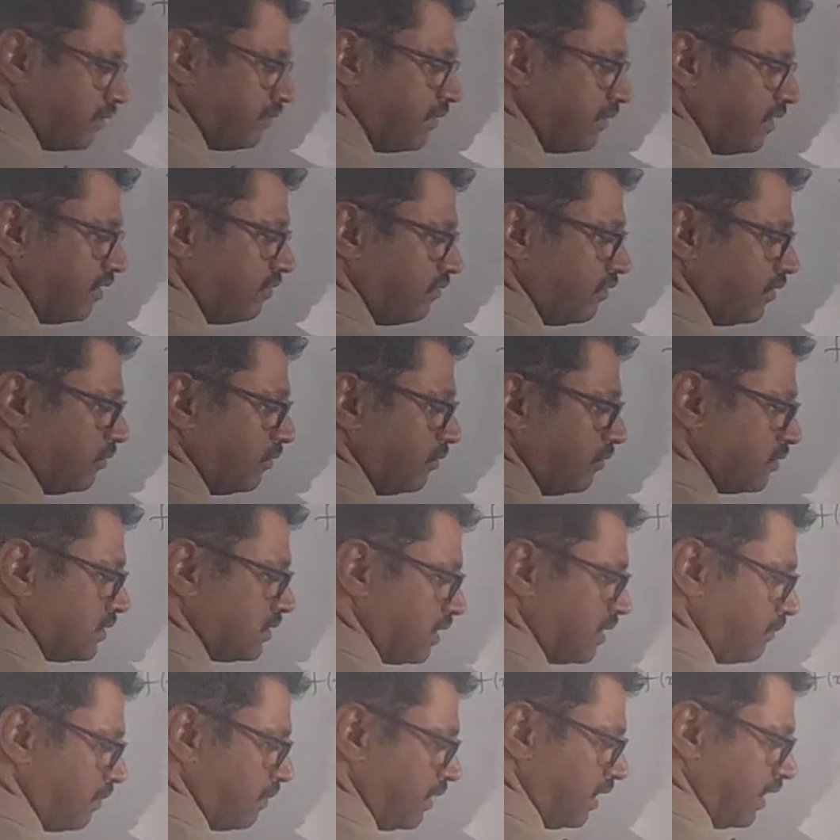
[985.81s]
If you
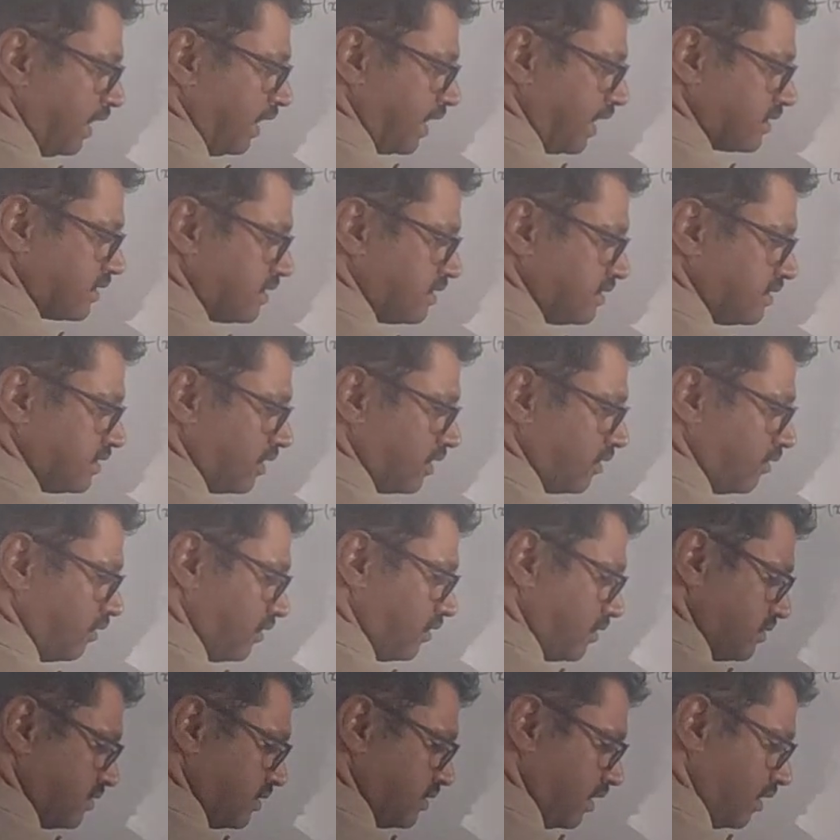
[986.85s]
supply x is equal to
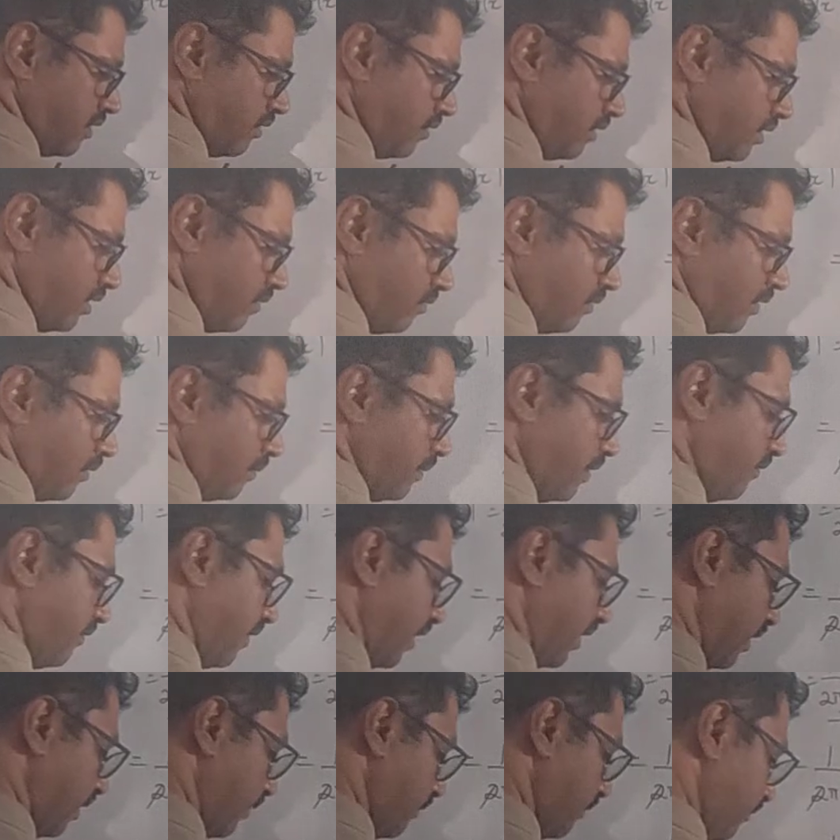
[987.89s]
0, it will be 1.